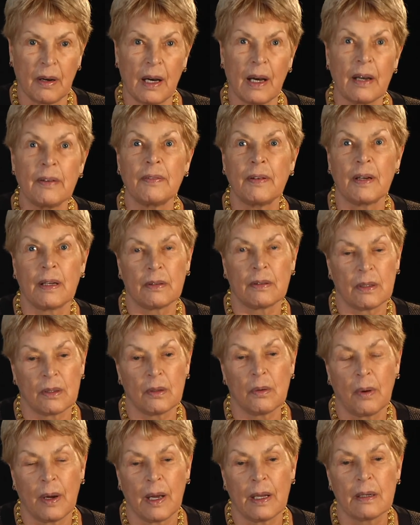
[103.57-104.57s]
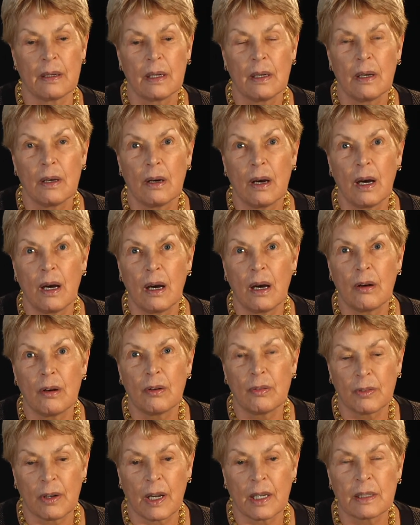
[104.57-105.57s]
I found it quite
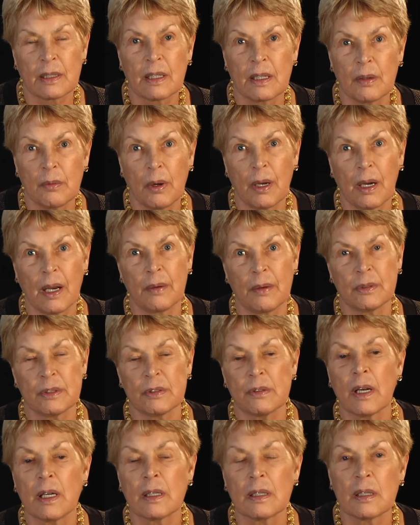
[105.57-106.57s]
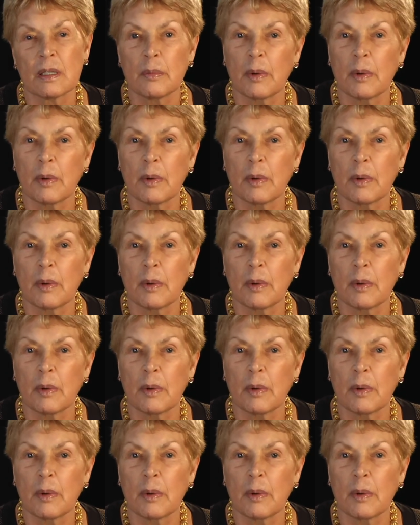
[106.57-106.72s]
frightening while I was writing